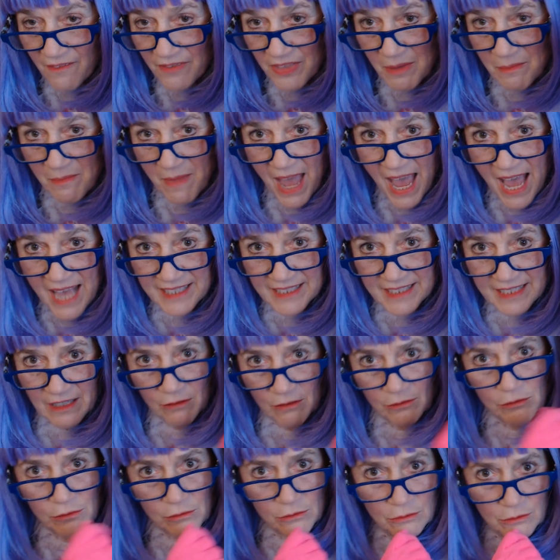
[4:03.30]
the bat see,
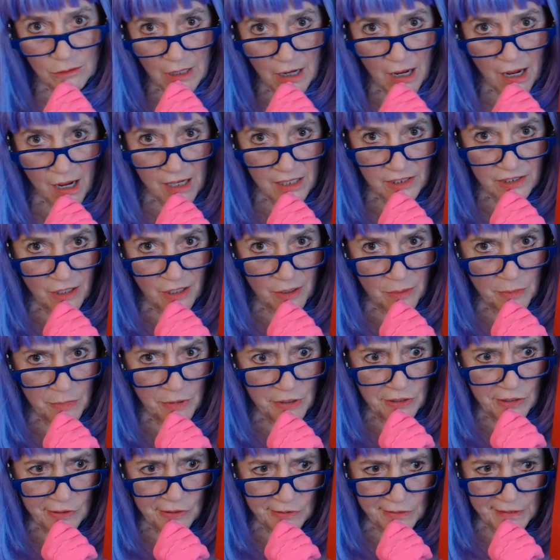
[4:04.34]
ooh, gosh, our
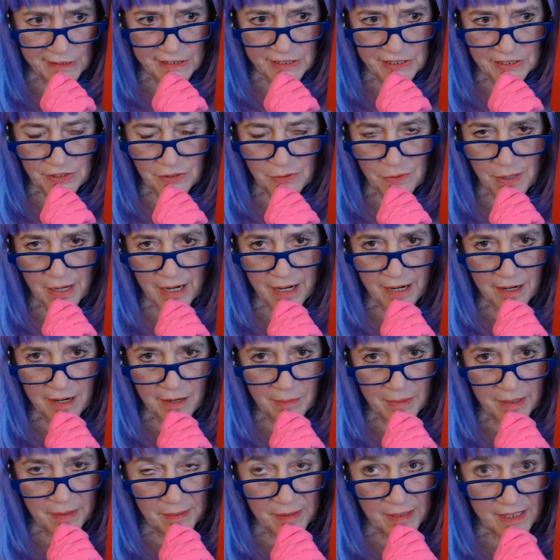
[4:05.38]
Mercury's square.
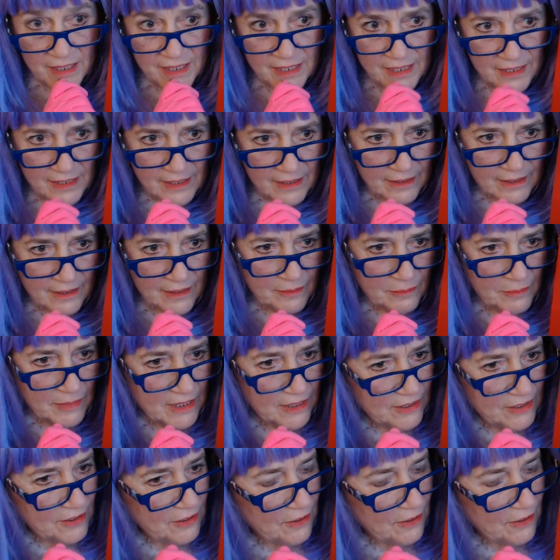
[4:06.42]
Maybe this isn't going to be so